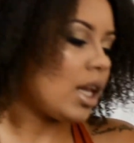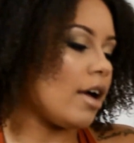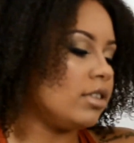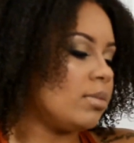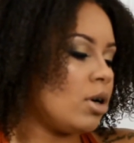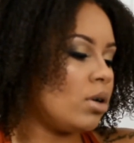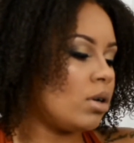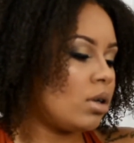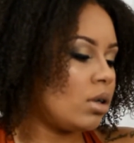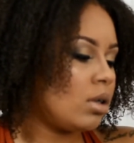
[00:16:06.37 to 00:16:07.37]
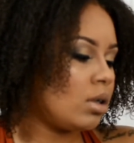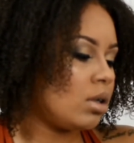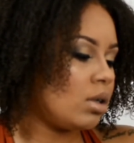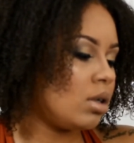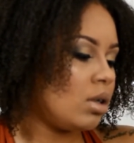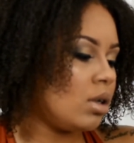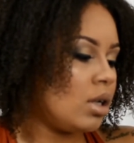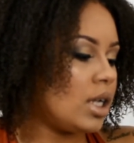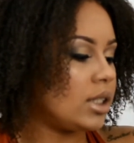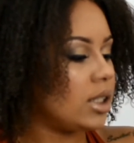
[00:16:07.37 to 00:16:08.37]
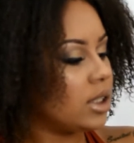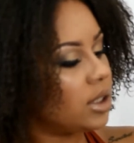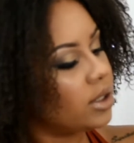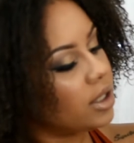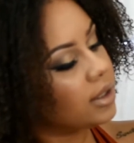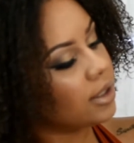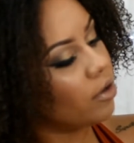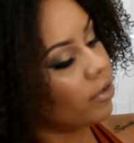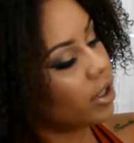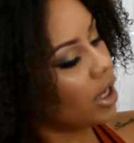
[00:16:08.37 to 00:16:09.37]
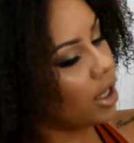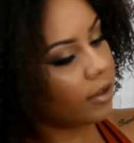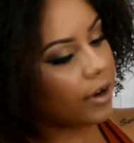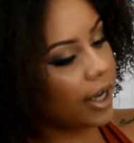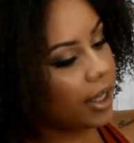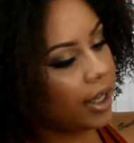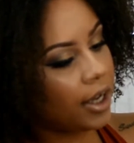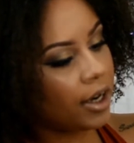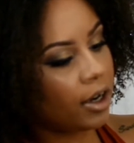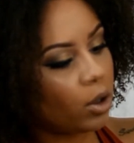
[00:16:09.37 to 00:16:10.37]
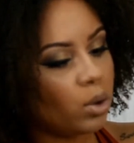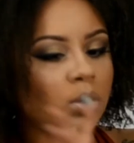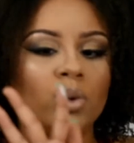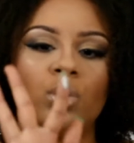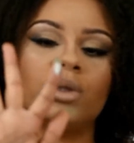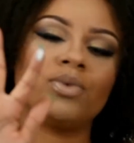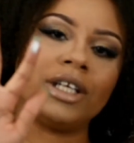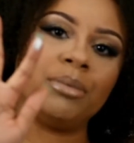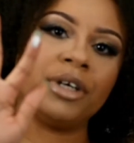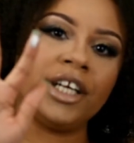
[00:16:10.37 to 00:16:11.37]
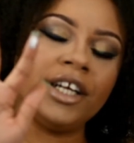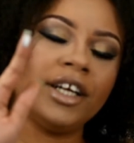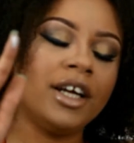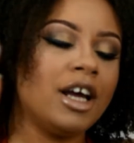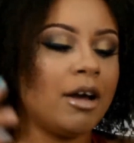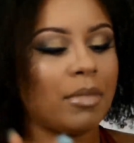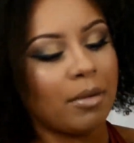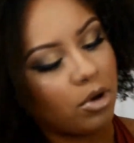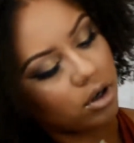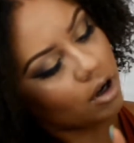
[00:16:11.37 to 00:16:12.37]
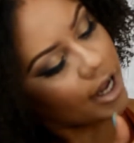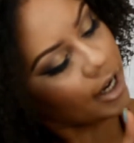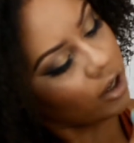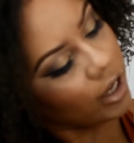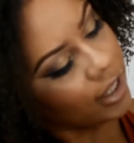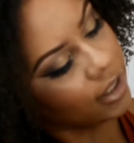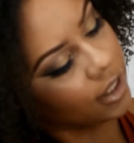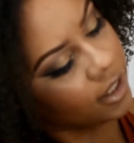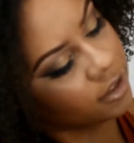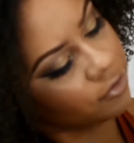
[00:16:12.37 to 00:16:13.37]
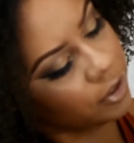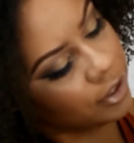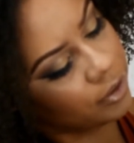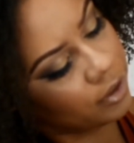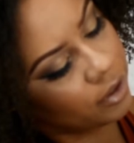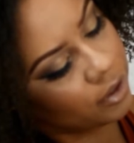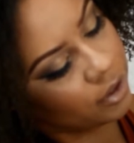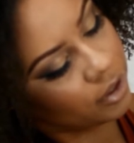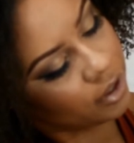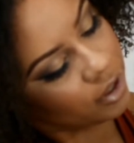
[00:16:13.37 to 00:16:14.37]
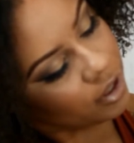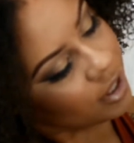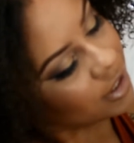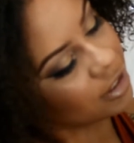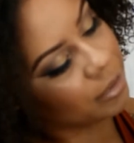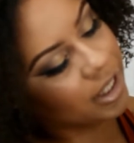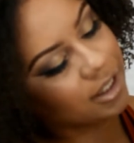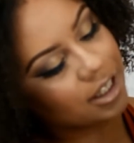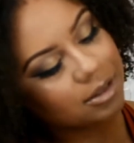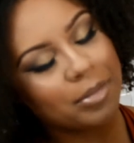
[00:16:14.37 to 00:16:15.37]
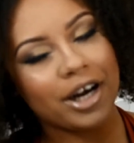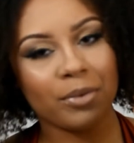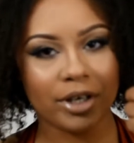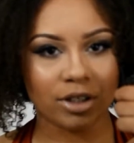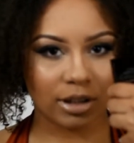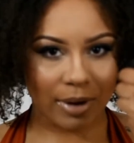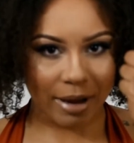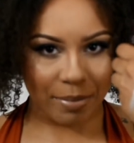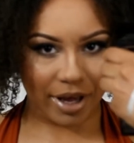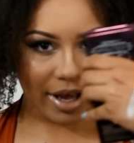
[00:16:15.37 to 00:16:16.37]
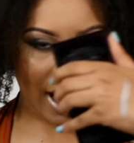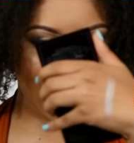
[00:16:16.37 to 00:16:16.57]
Love Smoke. It's this silver color right here. Ooh, it's really pretty. But I'm gonna go ahead and go like this for you, just because it looks better when you swipe it.